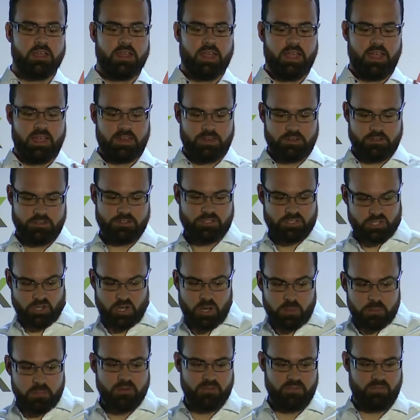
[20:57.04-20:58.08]
And on
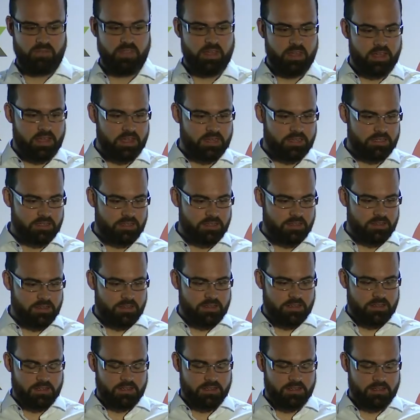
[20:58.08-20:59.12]
top of that,
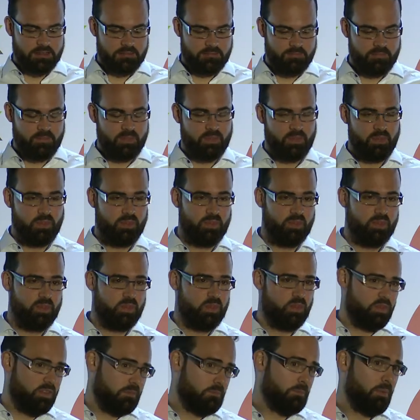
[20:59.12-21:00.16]

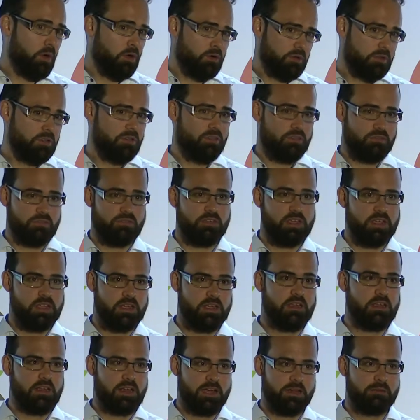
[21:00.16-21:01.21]
the Boto3
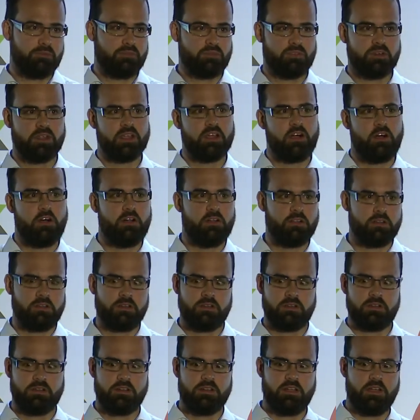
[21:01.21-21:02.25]
library on
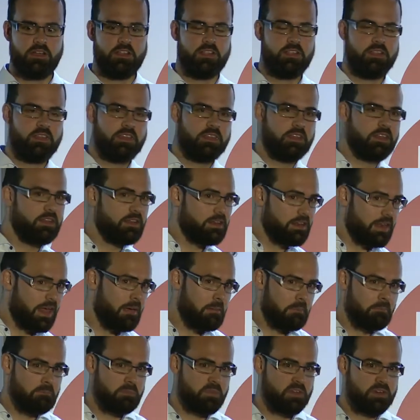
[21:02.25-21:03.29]
the
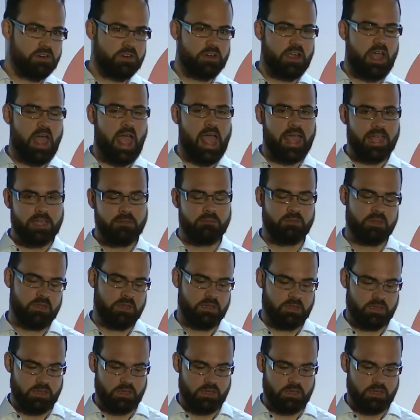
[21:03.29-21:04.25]
Lambda AMI